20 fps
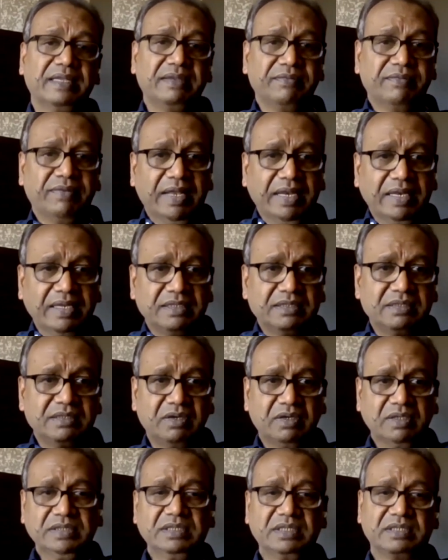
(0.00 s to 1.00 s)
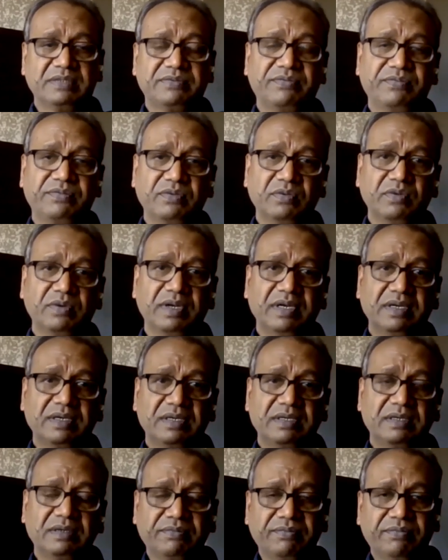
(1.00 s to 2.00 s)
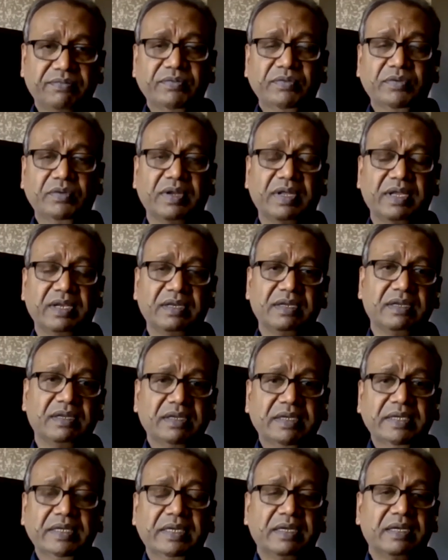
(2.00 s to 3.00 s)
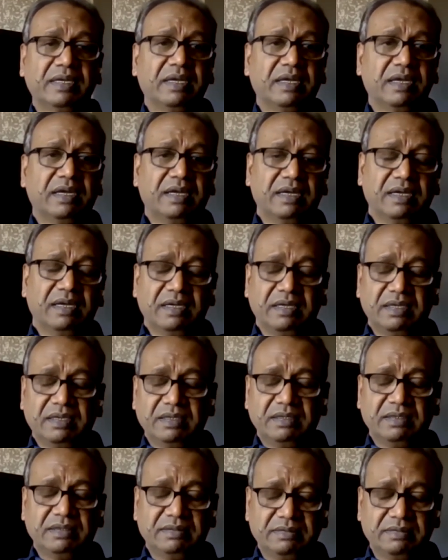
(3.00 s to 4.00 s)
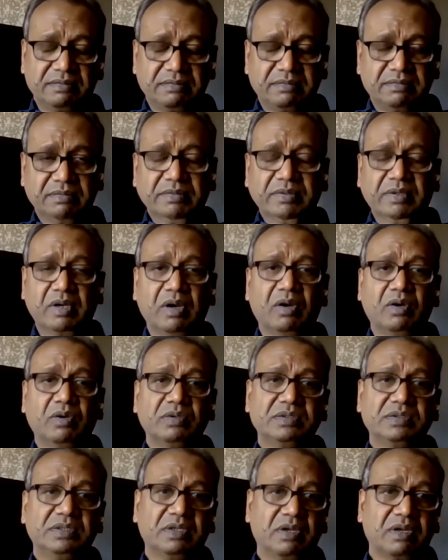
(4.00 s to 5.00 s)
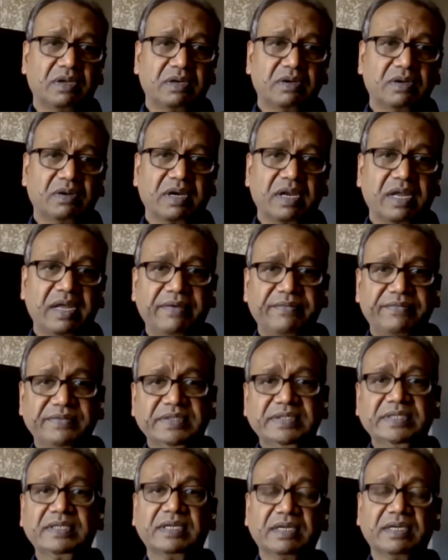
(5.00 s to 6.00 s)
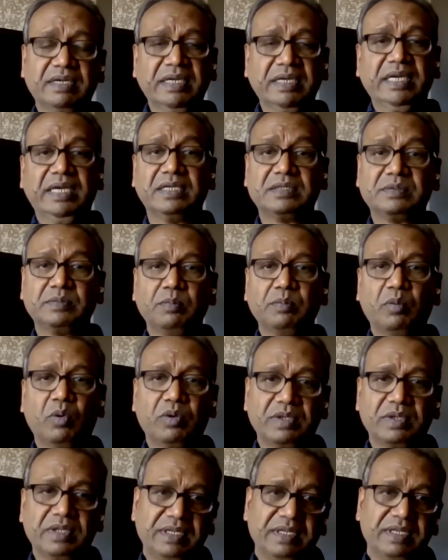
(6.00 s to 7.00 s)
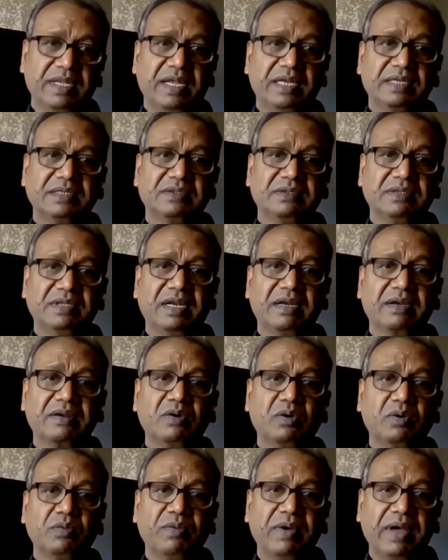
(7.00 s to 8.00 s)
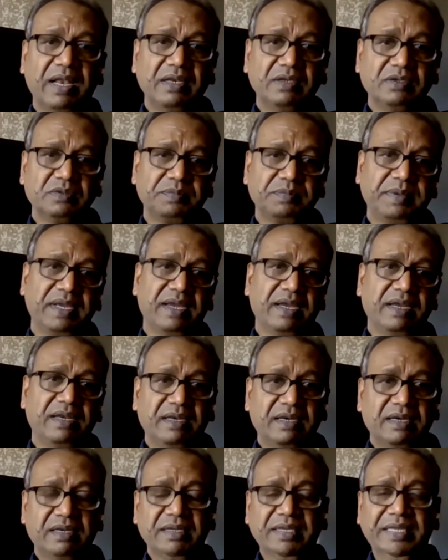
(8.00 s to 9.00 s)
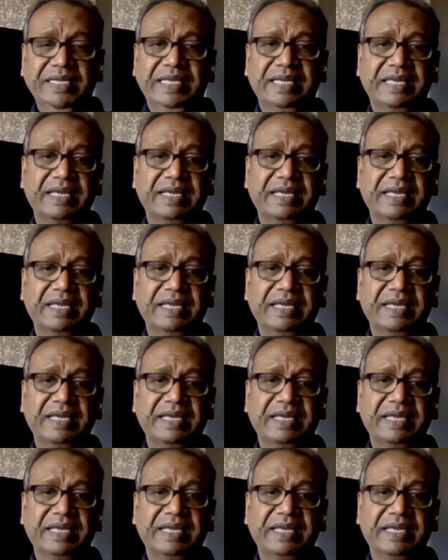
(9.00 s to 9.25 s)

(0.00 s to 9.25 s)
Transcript: Diwali is not just food and food and um, clothes or, or gifts. It's more than that. So there are good values behind it.